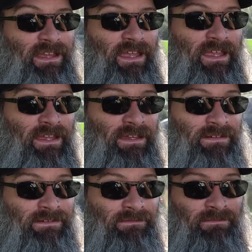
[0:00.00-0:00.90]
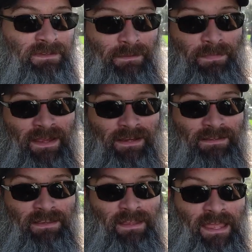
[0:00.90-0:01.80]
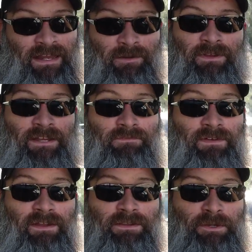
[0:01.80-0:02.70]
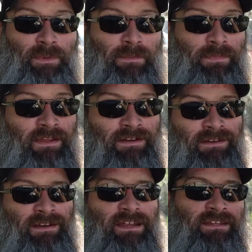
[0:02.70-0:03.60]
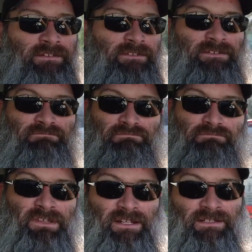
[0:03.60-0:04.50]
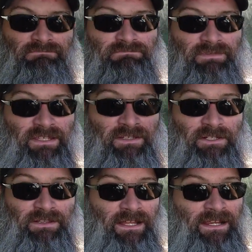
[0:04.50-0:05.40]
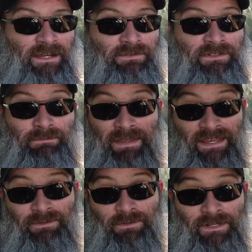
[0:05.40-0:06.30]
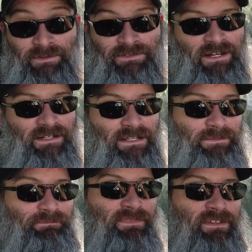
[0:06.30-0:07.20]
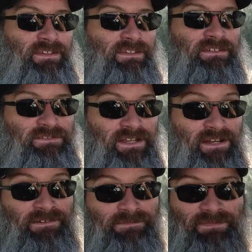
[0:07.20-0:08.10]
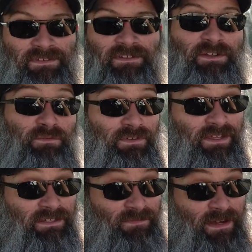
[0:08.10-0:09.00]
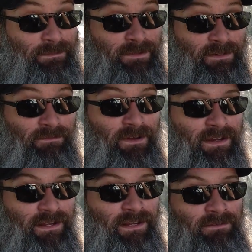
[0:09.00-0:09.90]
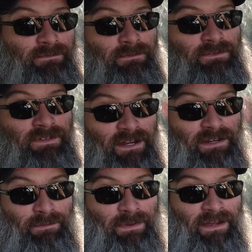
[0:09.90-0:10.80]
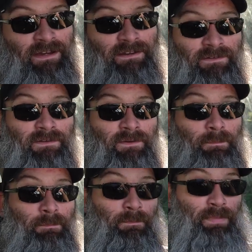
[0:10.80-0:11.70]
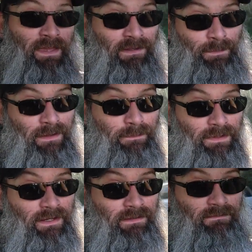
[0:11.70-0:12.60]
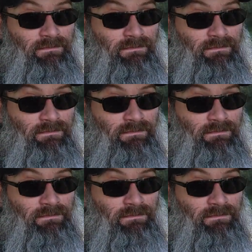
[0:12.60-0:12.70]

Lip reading: and get back at it when I felt a little bit better and didn't look like I was in pain when I was talking. So for this 5 Minute Friday, we're talking about pedal pumping.